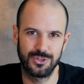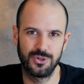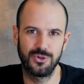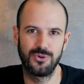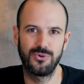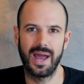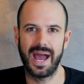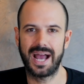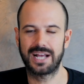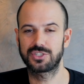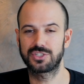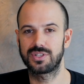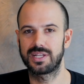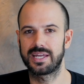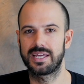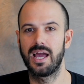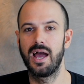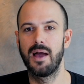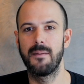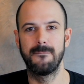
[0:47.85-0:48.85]
you
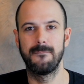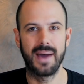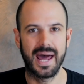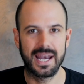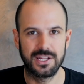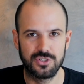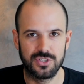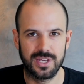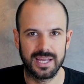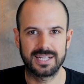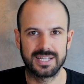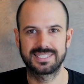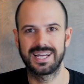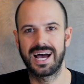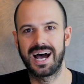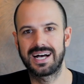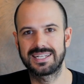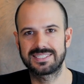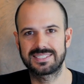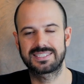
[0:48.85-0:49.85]
actually managing
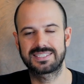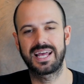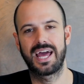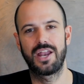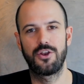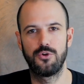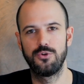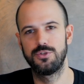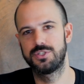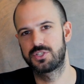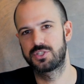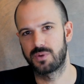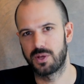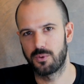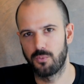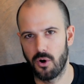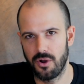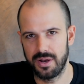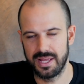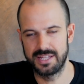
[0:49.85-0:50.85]
tasks and who's doing
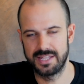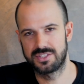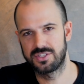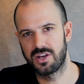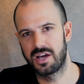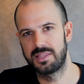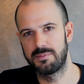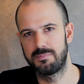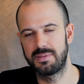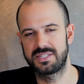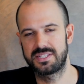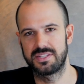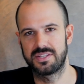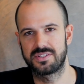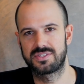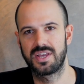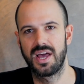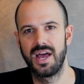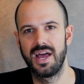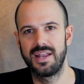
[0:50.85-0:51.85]
what inside the
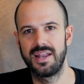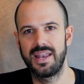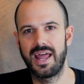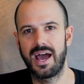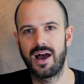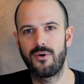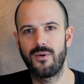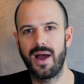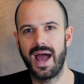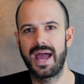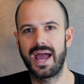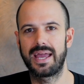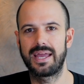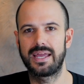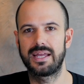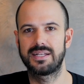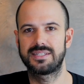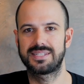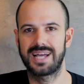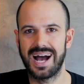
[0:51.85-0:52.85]
business. Now,
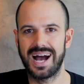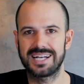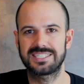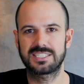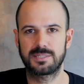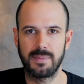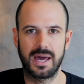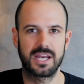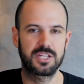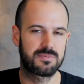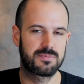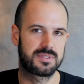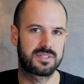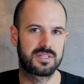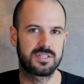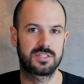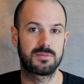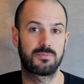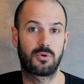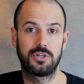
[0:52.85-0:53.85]
a task management
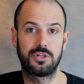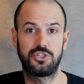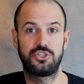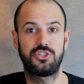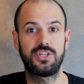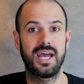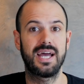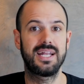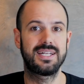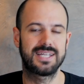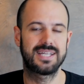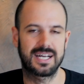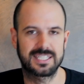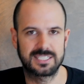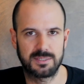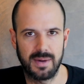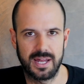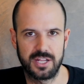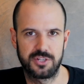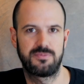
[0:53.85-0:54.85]
system or a shared
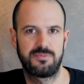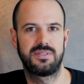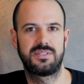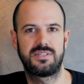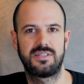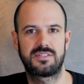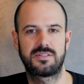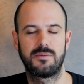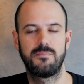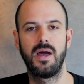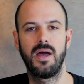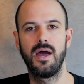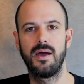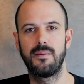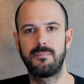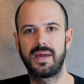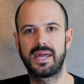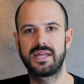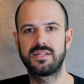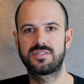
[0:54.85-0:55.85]
task management system
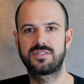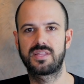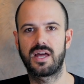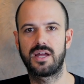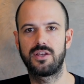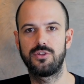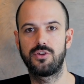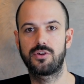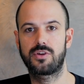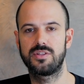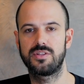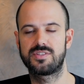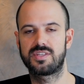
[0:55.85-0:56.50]
means that you can